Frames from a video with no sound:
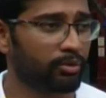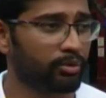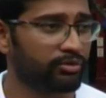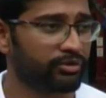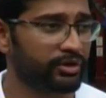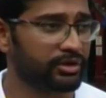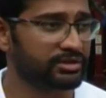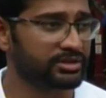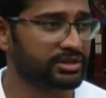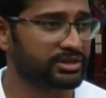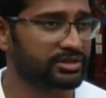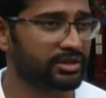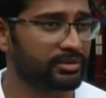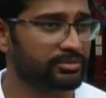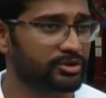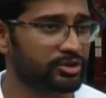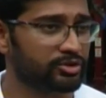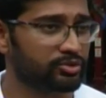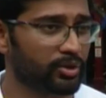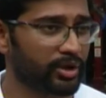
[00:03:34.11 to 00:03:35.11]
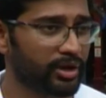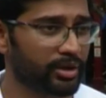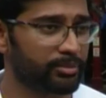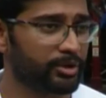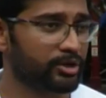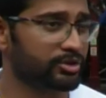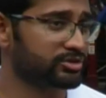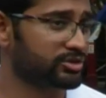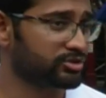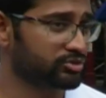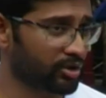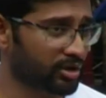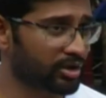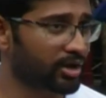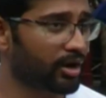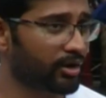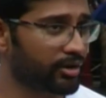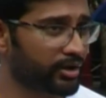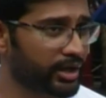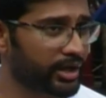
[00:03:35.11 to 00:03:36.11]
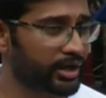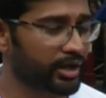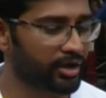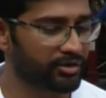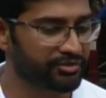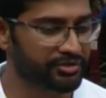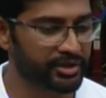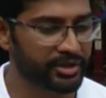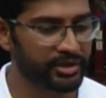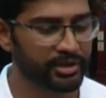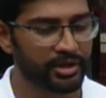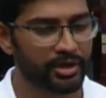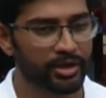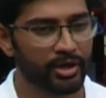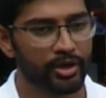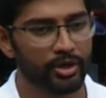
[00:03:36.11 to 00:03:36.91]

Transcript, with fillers: roofing systems as well because it's not currently covered.